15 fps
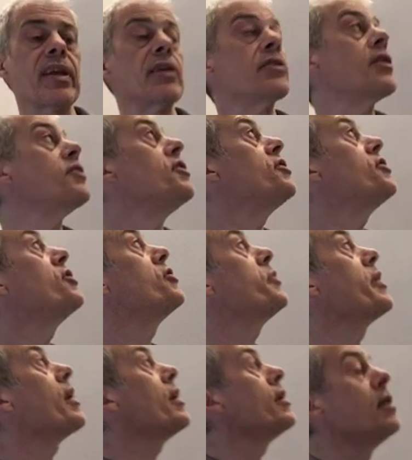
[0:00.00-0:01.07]
So this is just
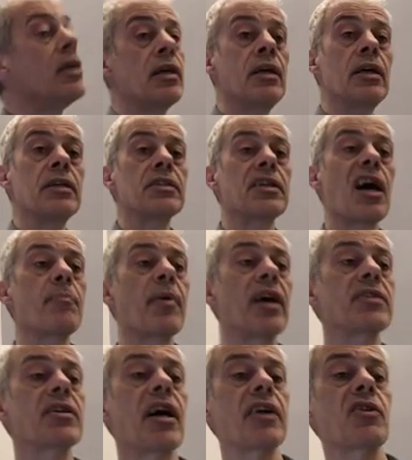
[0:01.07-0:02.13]
doing a
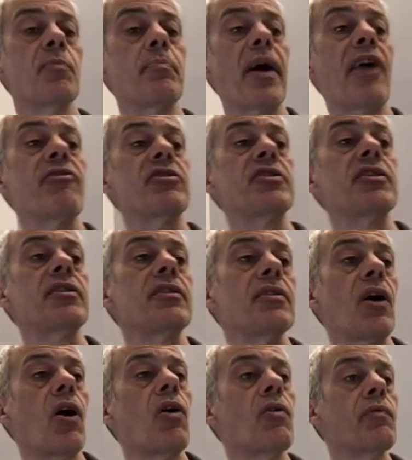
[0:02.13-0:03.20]
side-by-side -side comparison
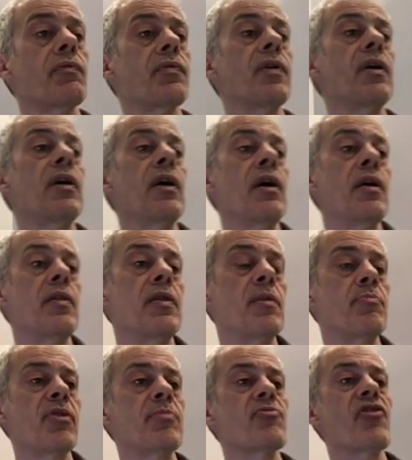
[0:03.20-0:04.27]
of the
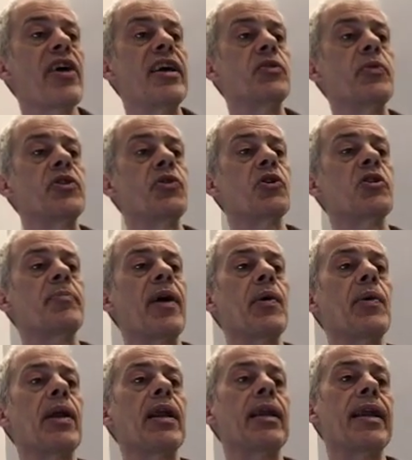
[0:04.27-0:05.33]
polymerase we talked about
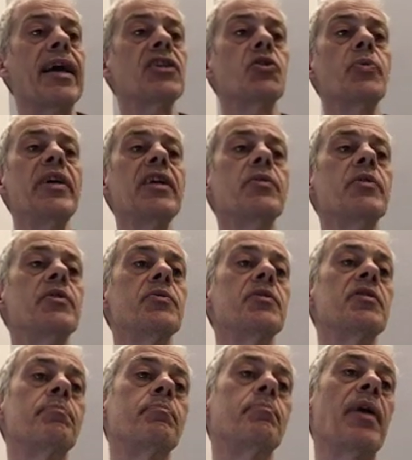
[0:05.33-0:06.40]
last week, which
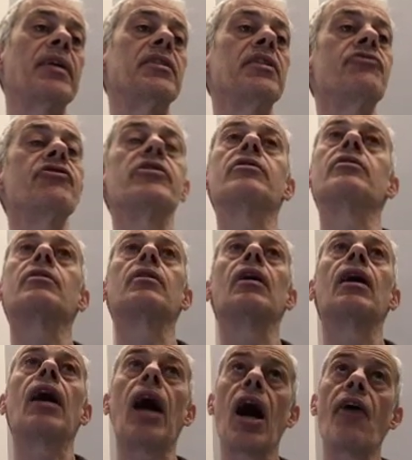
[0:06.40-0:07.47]
was bacterial
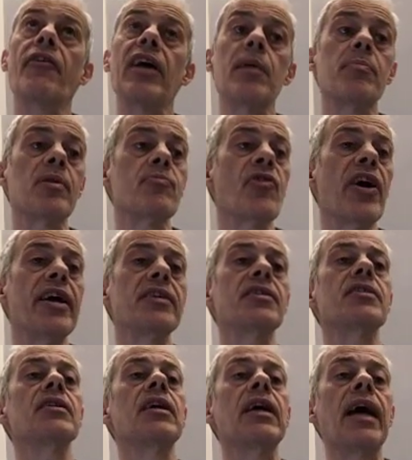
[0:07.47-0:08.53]
RNA
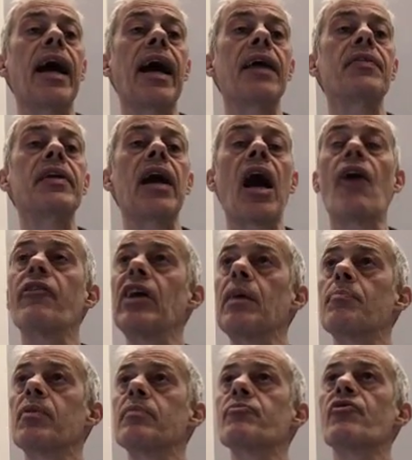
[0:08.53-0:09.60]
polymerase, and the RNA
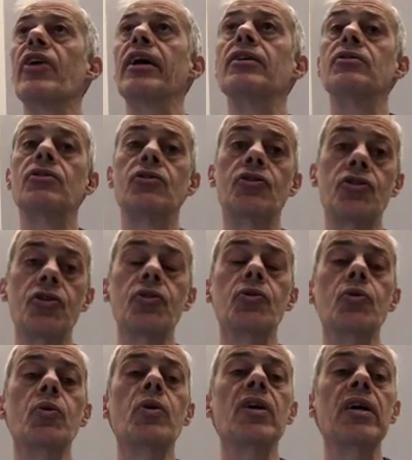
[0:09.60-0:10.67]
polymerase
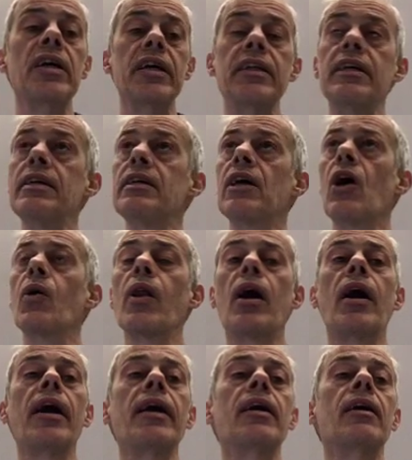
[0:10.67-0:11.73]
2 in E.
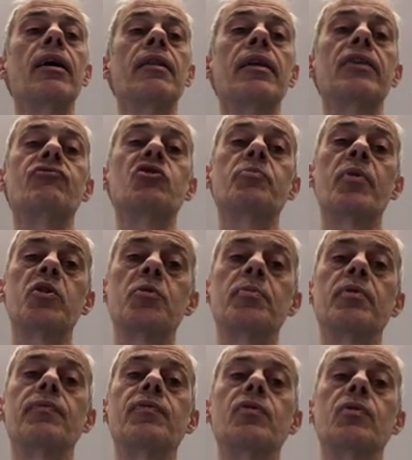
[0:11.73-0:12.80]
coli that's
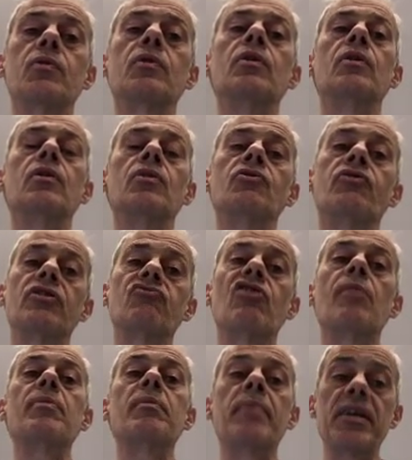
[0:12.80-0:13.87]
responsible for
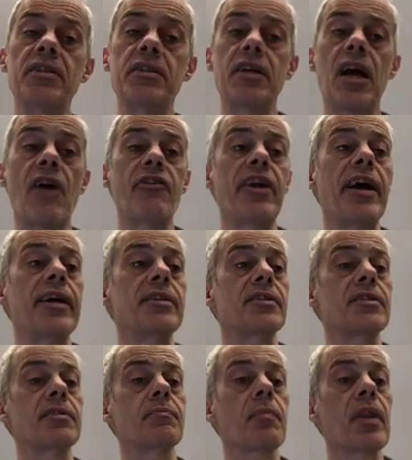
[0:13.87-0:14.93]
transcribing messenger
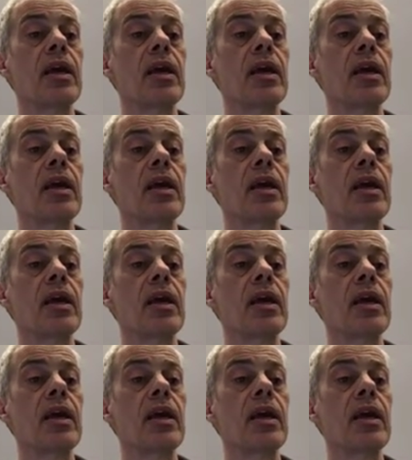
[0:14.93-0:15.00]
RNAs.